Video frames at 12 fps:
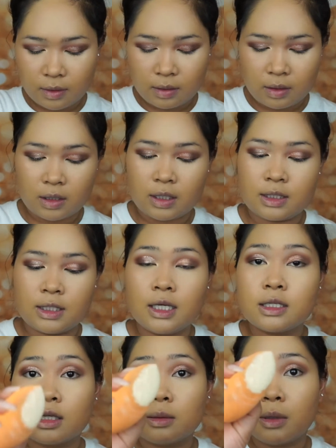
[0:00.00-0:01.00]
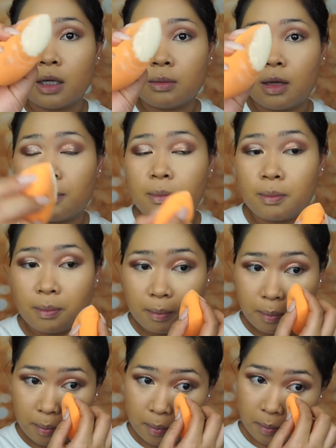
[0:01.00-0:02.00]
I'm gonna take some on my
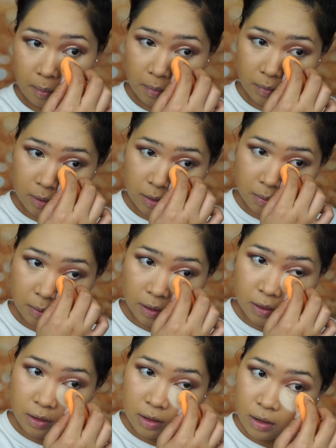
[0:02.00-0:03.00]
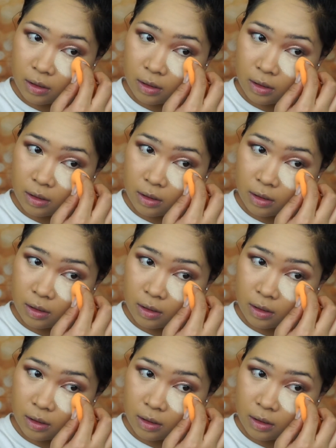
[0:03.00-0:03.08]
sponge,